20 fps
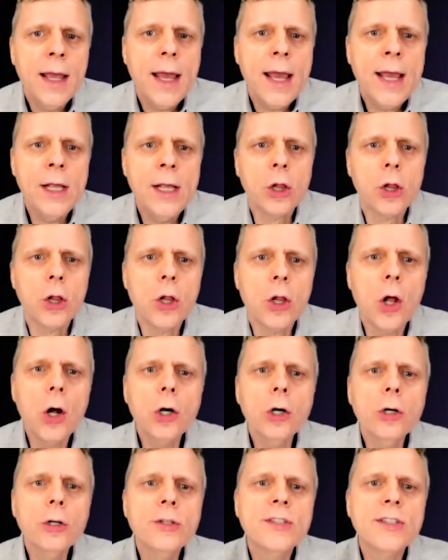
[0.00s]
a
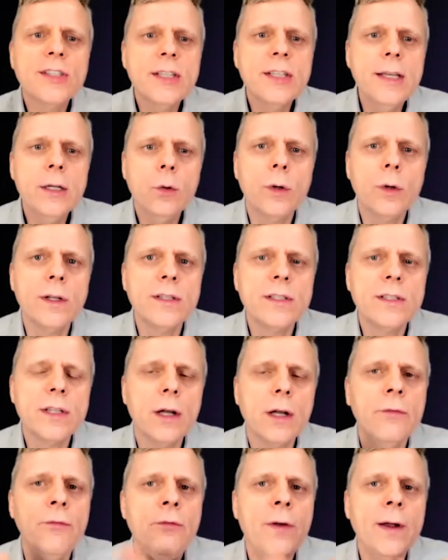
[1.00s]
large sequence
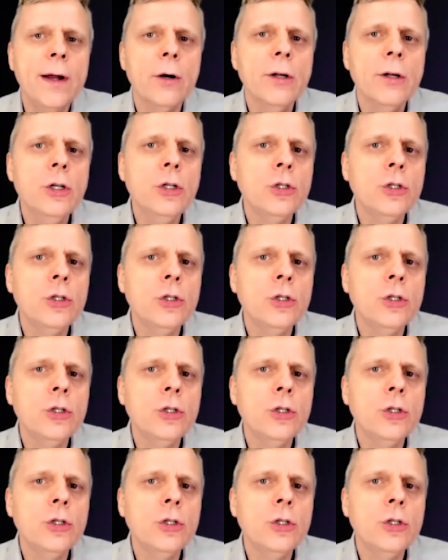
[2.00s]
of very